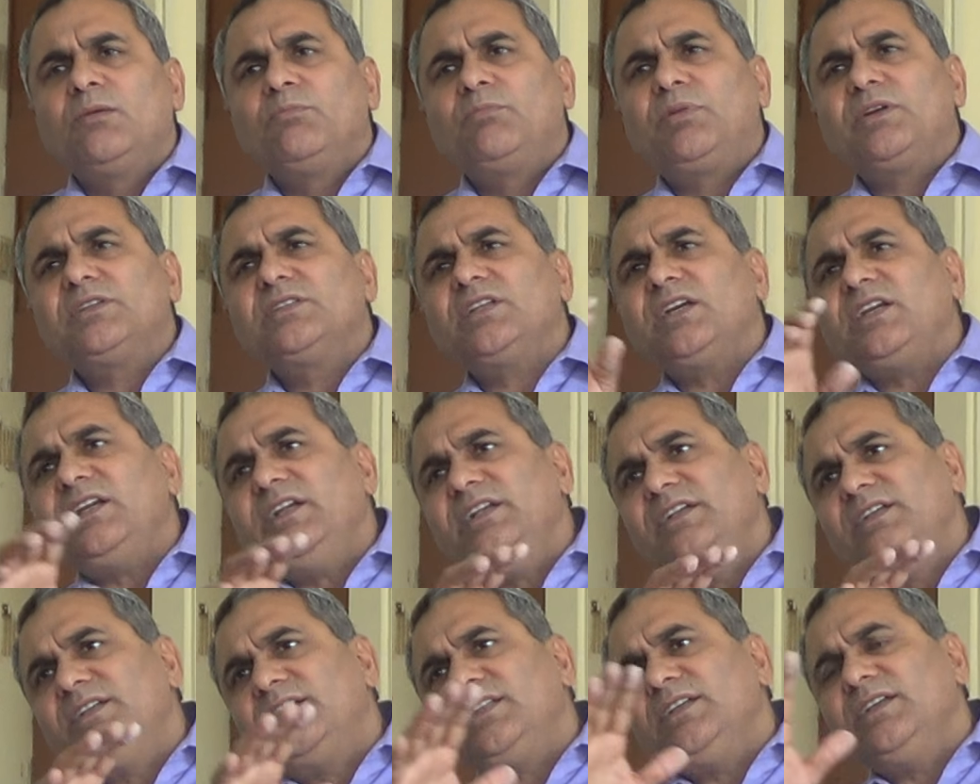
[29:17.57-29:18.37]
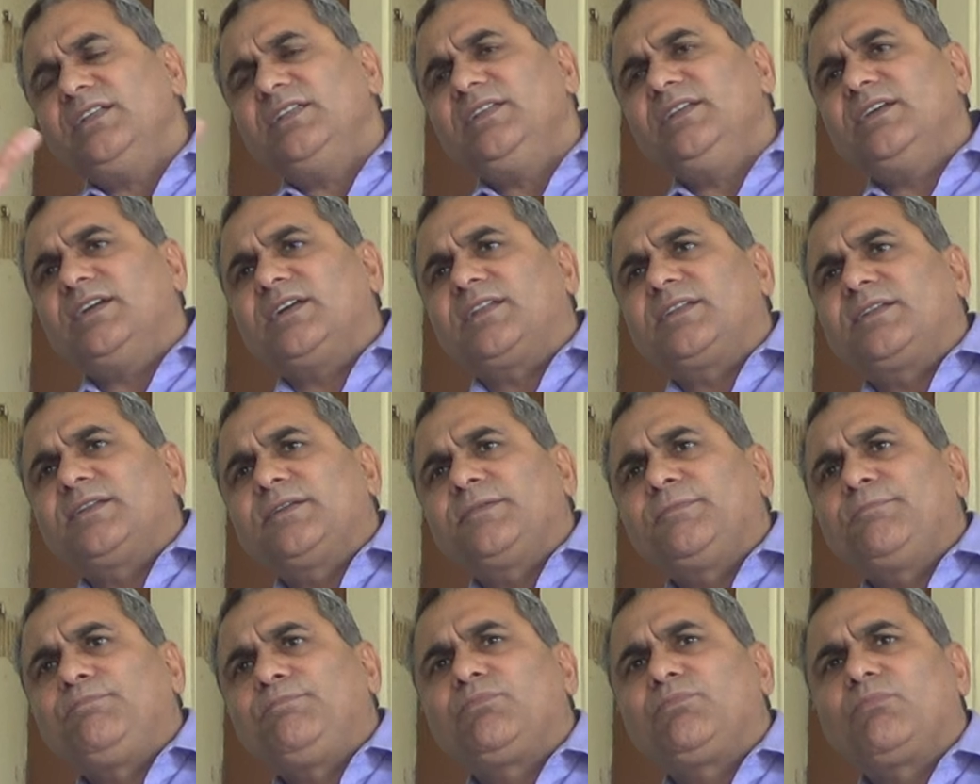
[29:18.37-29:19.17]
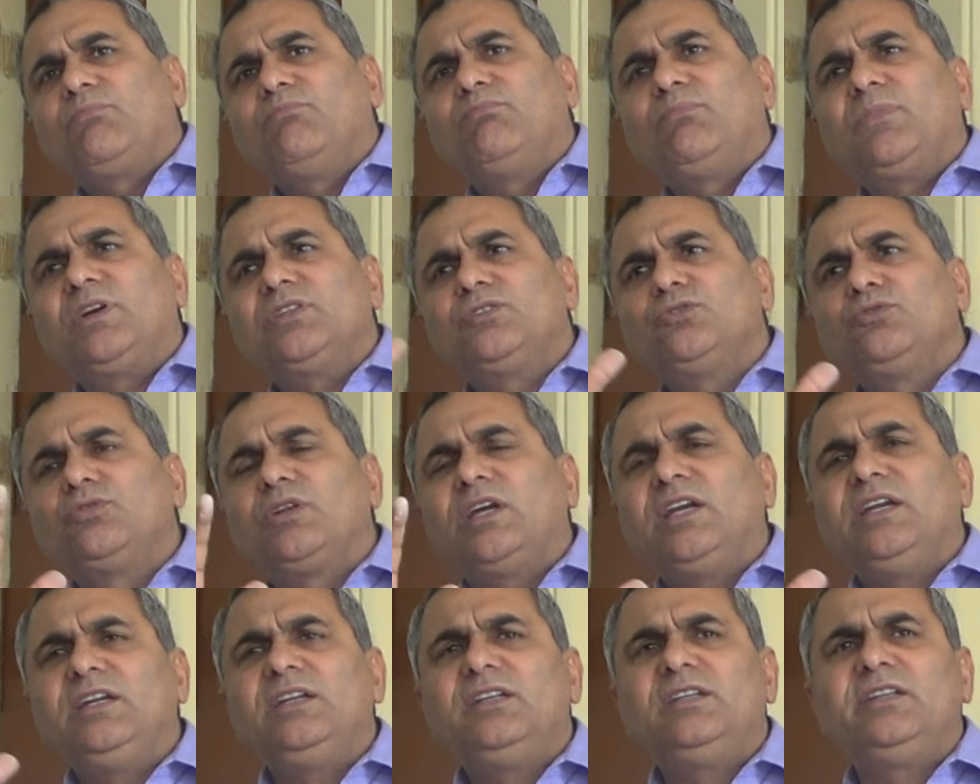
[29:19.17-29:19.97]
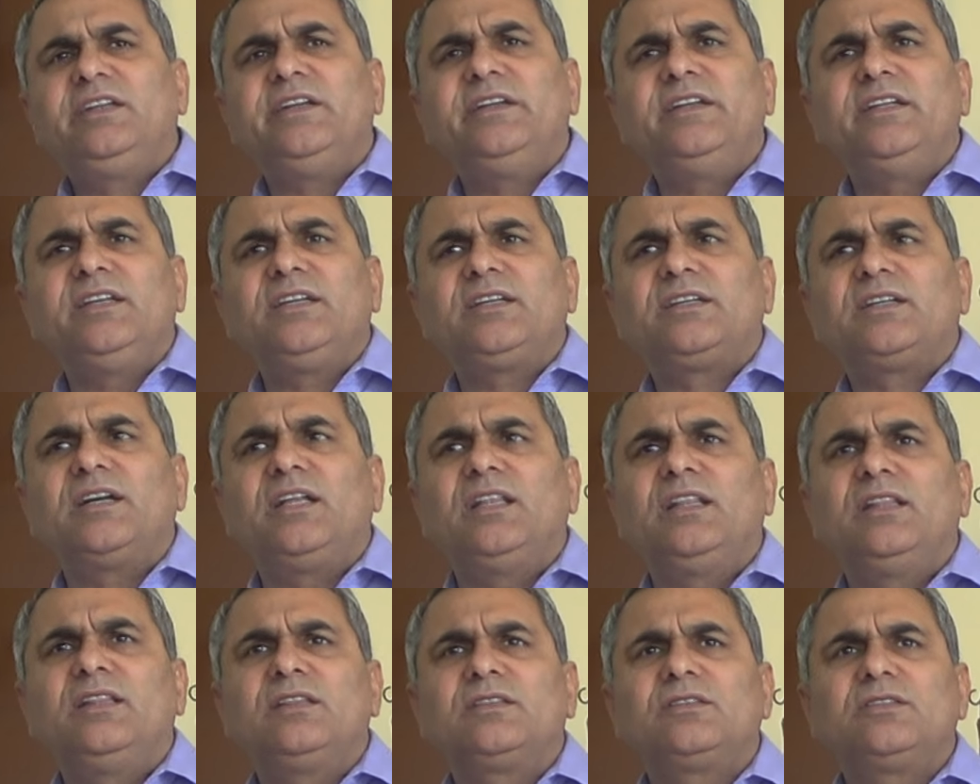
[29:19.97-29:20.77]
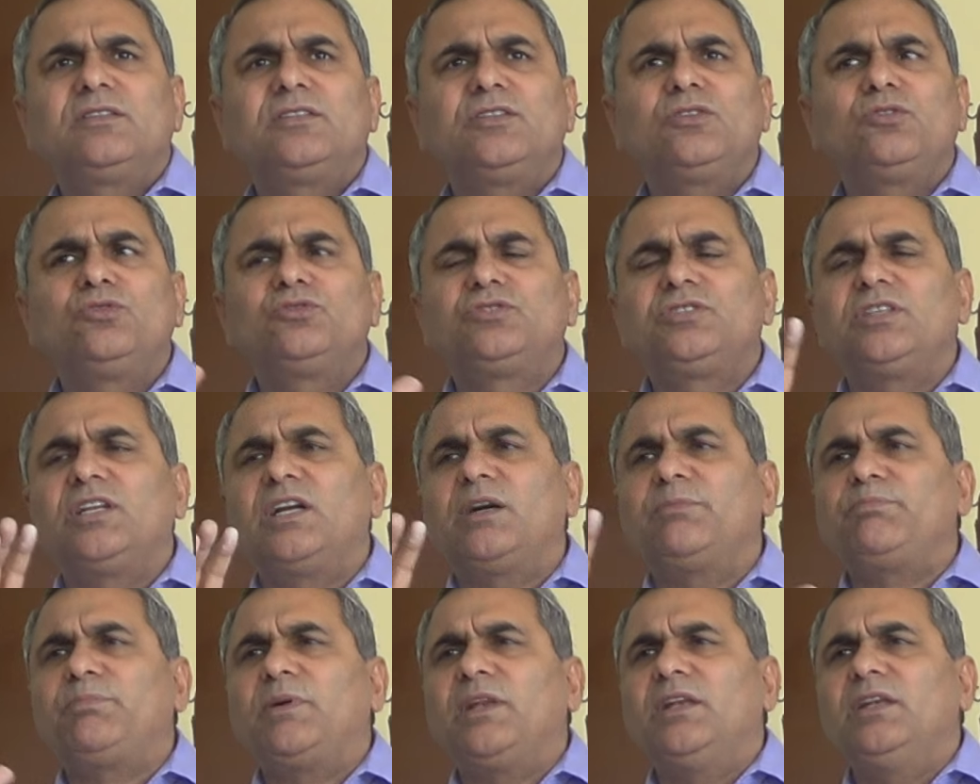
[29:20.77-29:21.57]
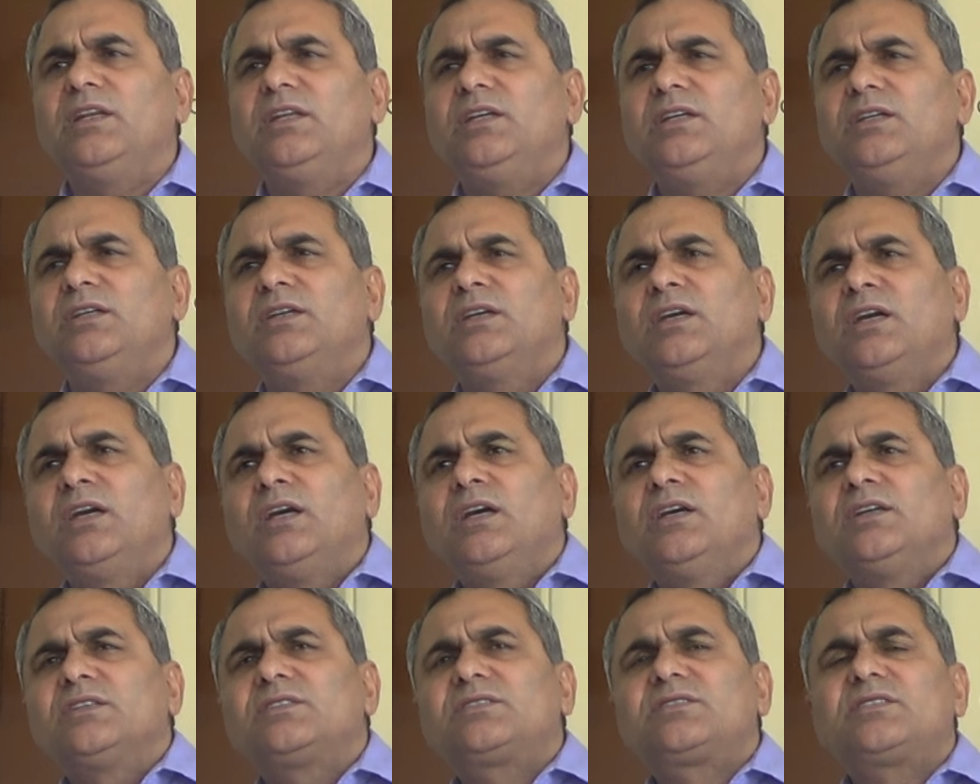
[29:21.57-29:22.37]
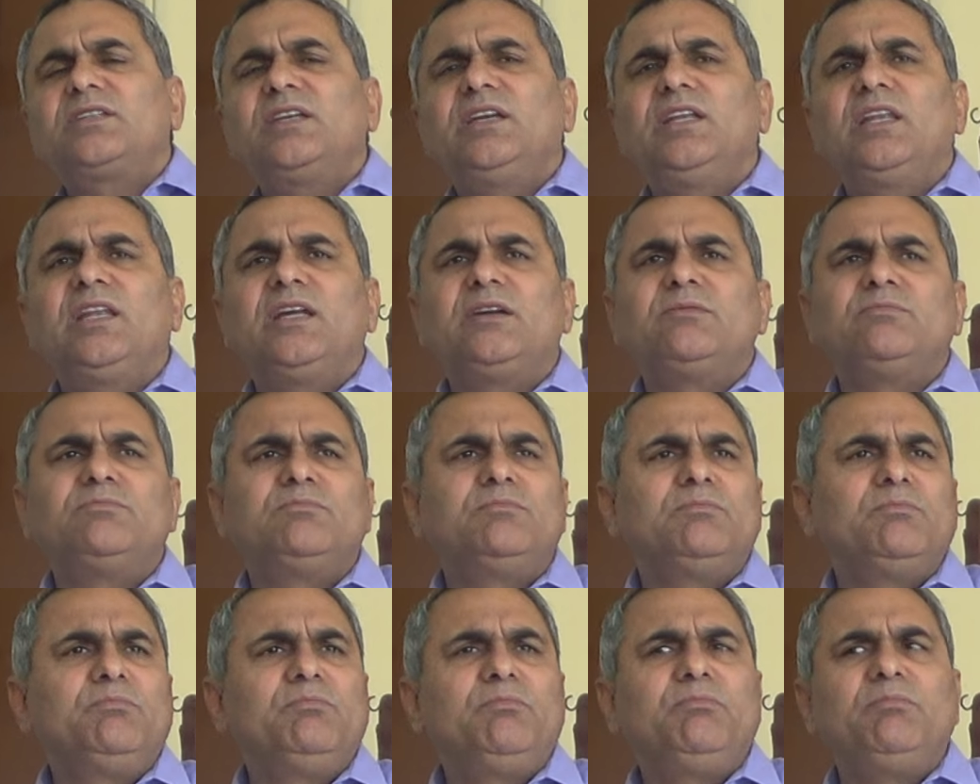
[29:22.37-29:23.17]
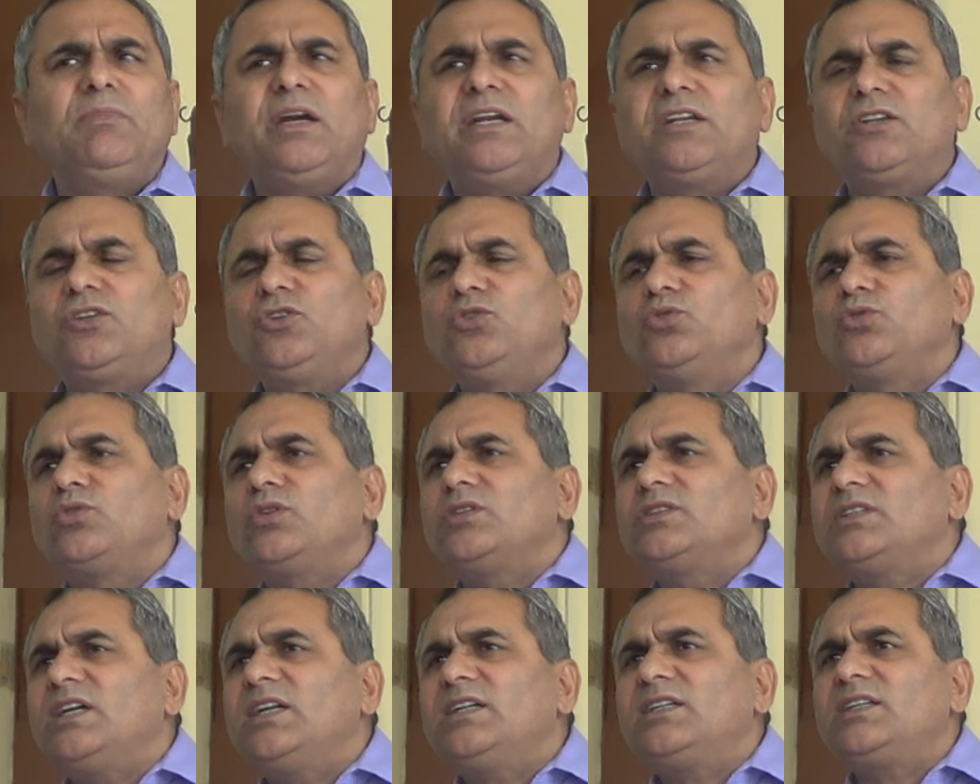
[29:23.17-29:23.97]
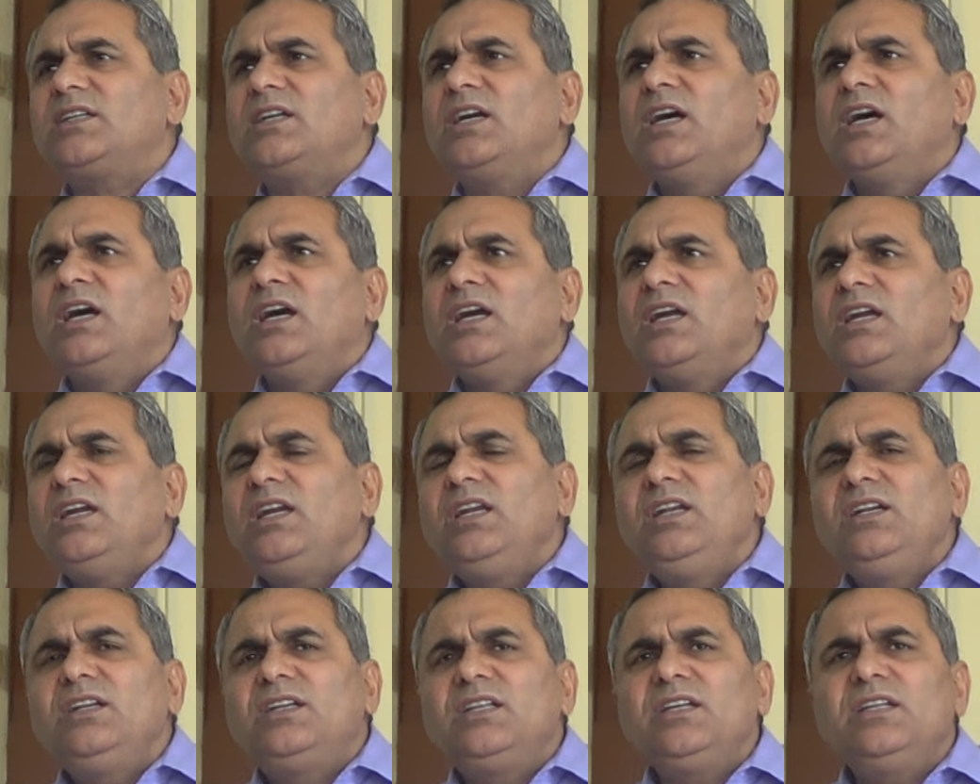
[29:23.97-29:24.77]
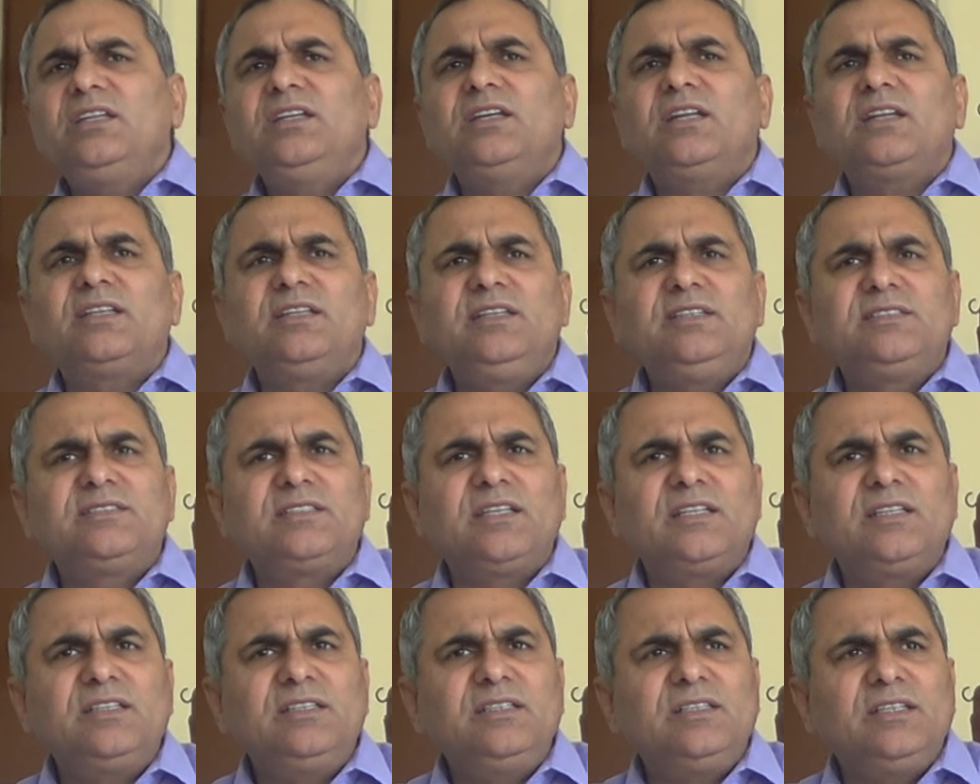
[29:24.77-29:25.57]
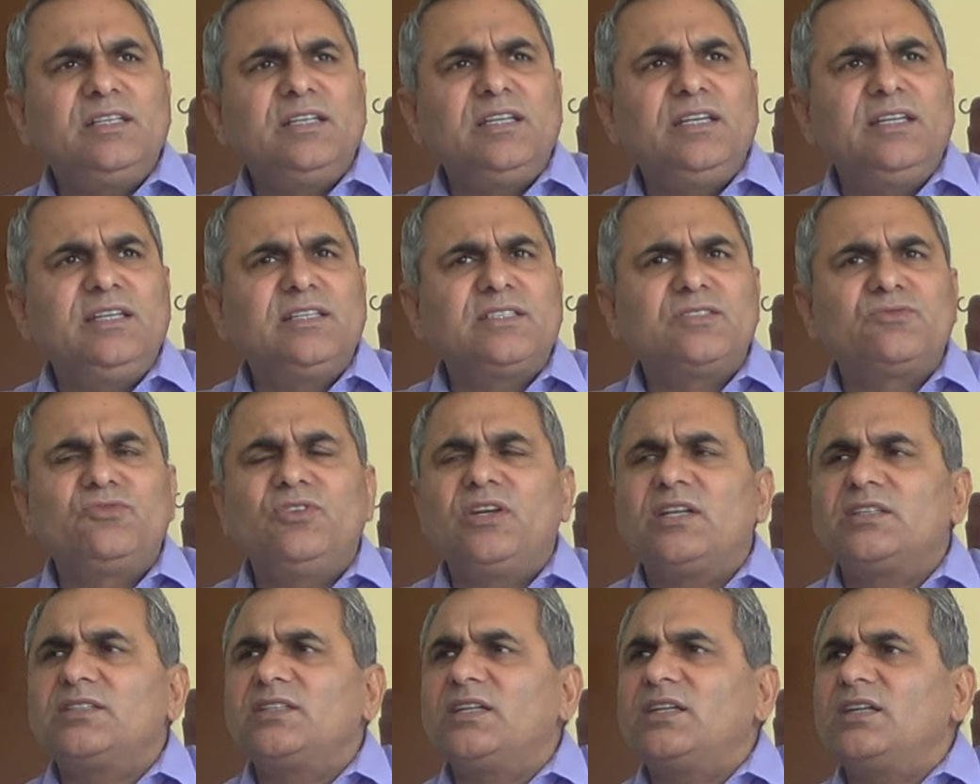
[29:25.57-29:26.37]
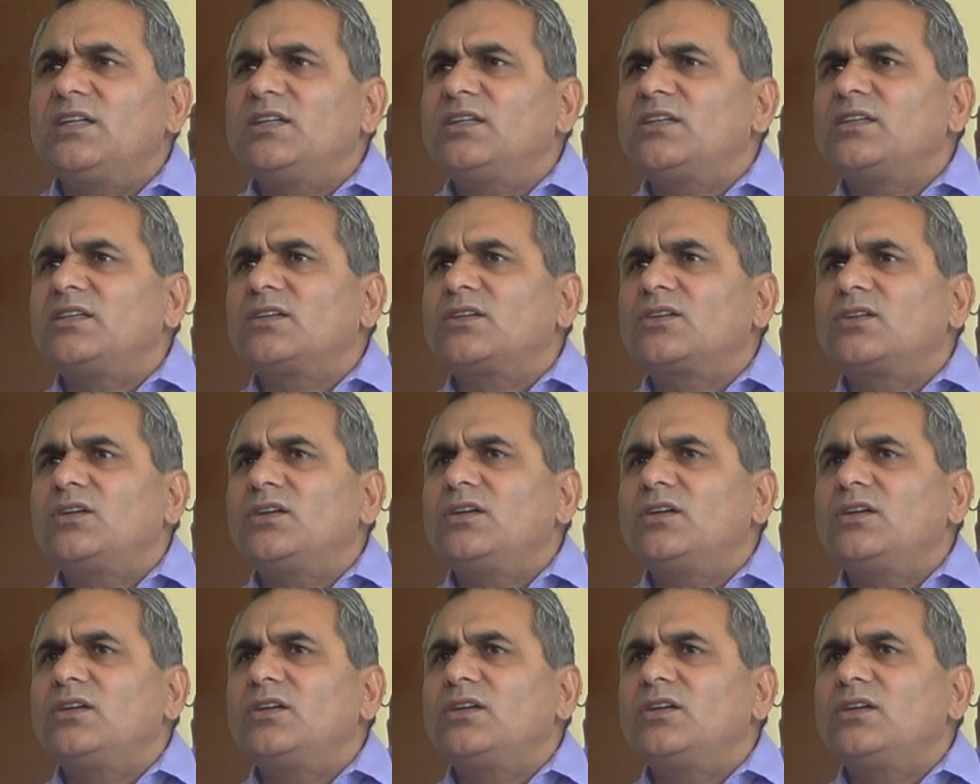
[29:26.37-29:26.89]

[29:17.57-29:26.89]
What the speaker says: But the interior, Madurai, Dindikal, Tiruchirappalli, Salem, Mattur, that interior region is where the